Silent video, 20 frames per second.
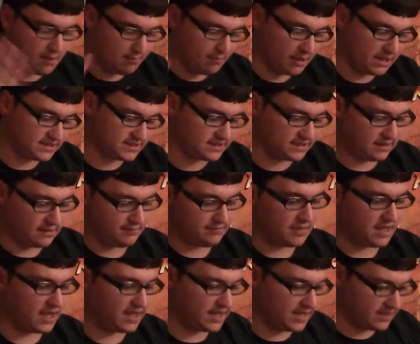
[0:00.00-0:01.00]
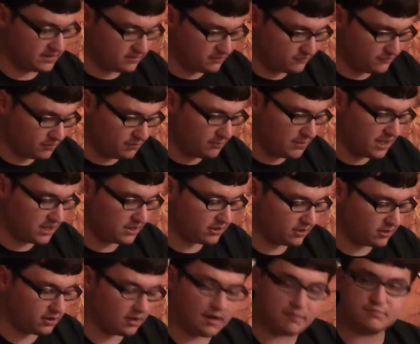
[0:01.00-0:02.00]
But, um, again, the
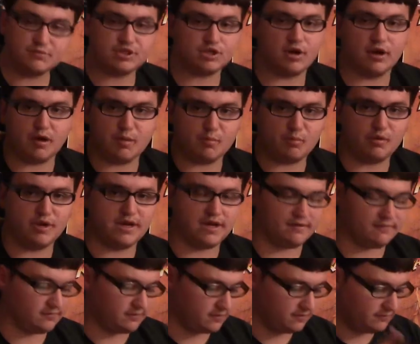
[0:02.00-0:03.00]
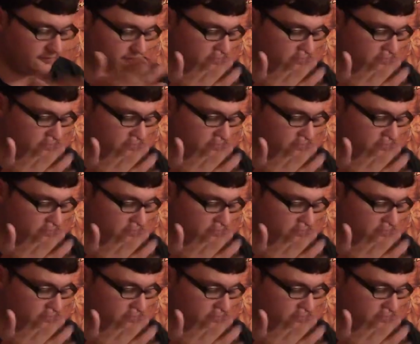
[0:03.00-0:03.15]
filmmaker, I'm sorry I'm reading